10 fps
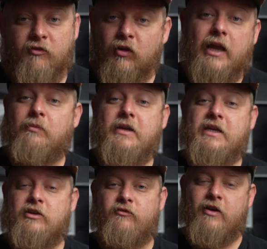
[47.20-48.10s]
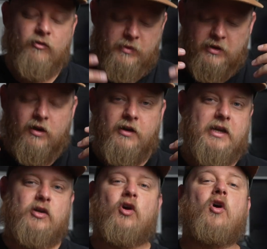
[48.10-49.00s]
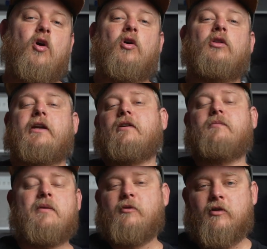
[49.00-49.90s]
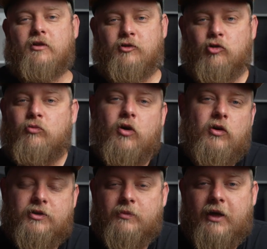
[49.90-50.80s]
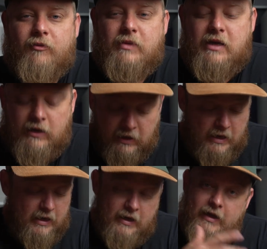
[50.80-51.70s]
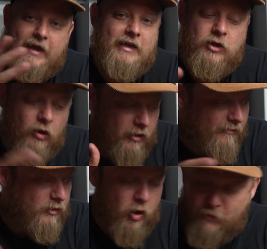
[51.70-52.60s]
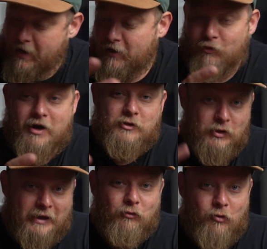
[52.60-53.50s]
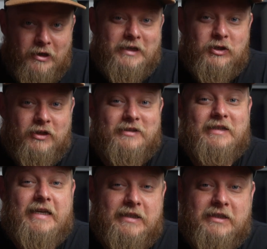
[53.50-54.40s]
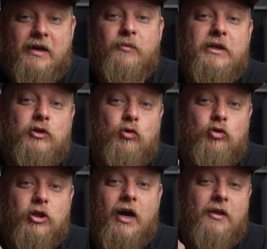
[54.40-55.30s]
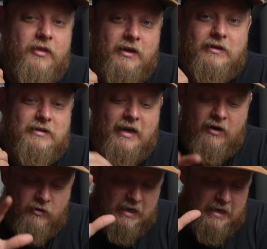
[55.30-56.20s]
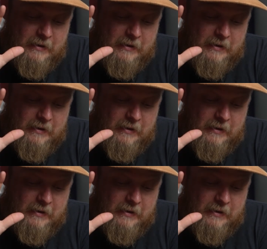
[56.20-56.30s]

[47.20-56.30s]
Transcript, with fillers: If you're like me and you've ever been on a call, like a, maybe you're on a Zoom call, some kind of meeting, and you don't have a notepad around, you like really just need something to jot things down.